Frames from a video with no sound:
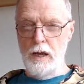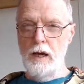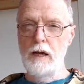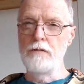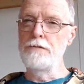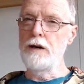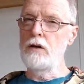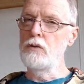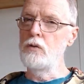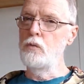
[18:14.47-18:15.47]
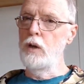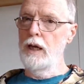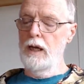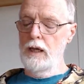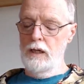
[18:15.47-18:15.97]
have found a
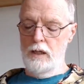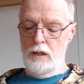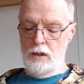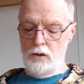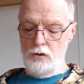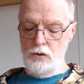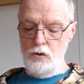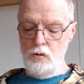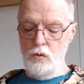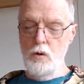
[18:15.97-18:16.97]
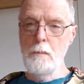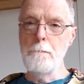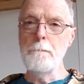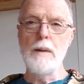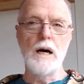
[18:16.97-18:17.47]
way to
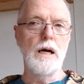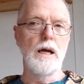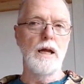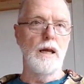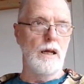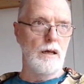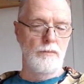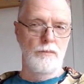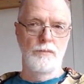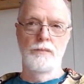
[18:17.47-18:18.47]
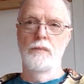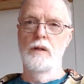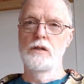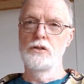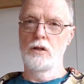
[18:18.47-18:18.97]
mine
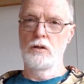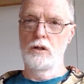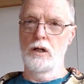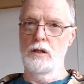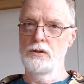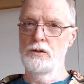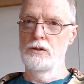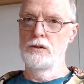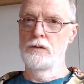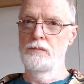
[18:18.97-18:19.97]
sunk costs,